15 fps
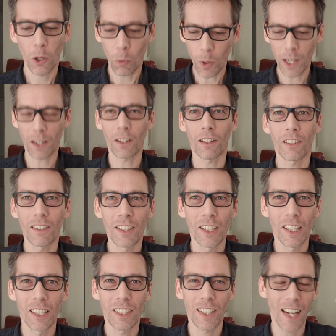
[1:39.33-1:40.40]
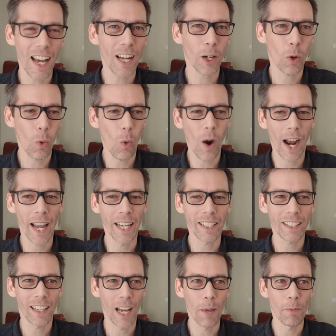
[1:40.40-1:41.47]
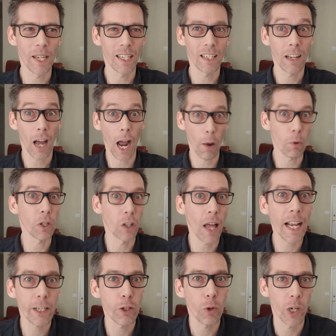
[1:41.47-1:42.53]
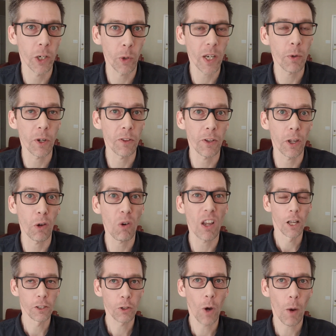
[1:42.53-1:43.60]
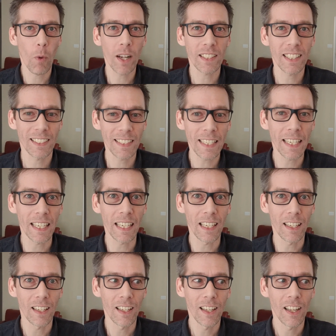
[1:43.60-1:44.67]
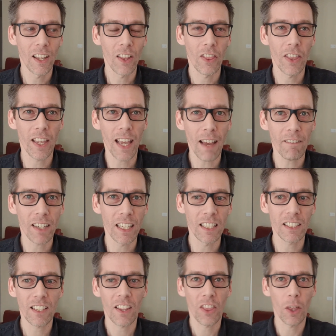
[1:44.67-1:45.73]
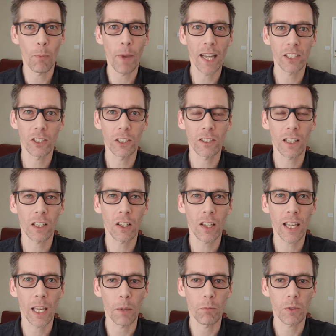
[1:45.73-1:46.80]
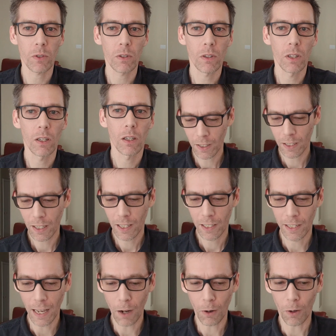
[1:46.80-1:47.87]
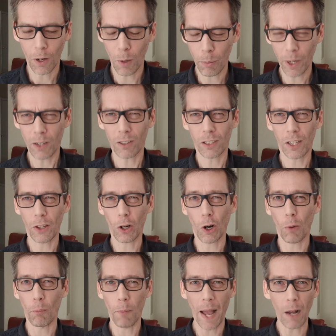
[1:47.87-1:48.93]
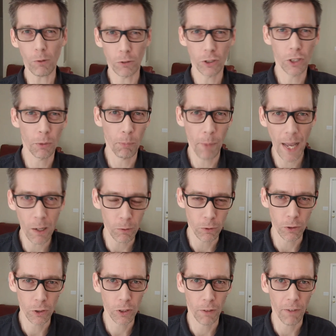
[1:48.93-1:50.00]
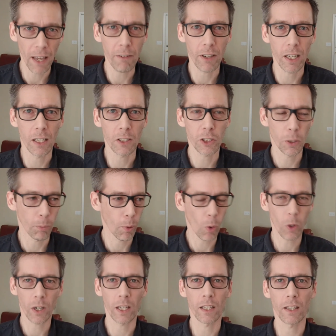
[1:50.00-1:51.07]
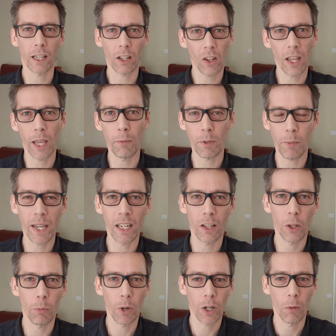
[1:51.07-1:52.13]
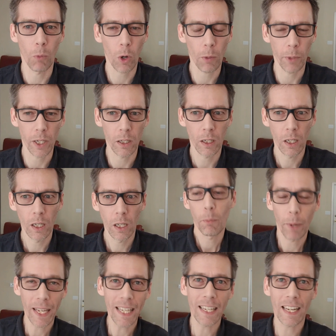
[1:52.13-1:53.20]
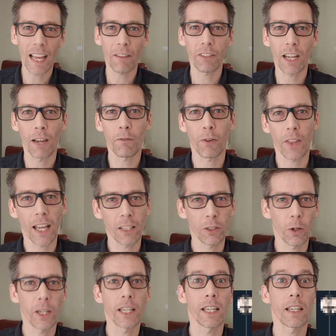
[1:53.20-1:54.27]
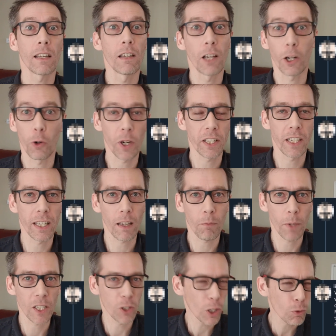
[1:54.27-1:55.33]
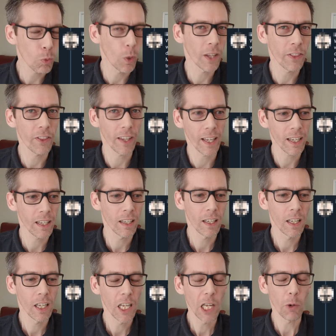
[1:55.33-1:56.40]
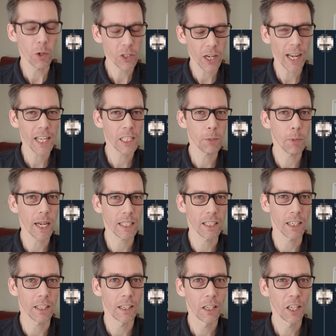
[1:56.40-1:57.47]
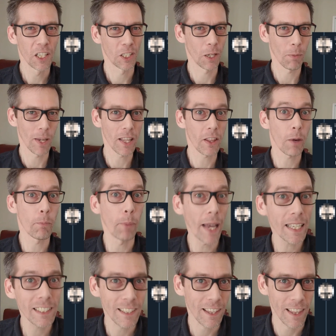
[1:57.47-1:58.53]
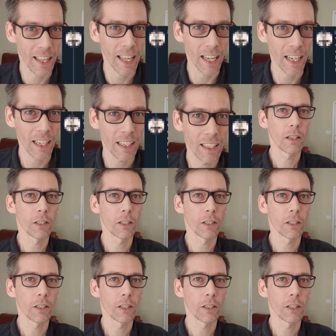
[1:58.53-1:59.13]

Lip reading: Well, not quite. I mean, I would like to agree with you, and so I want to see the evidence that matches the claims. Now, apparently there are mountains and mountains of evidence supporting the claims made in the Book of Mormon, but he didn't have time for that, so he agreed to give me just one thing, which I expected to be the best thing.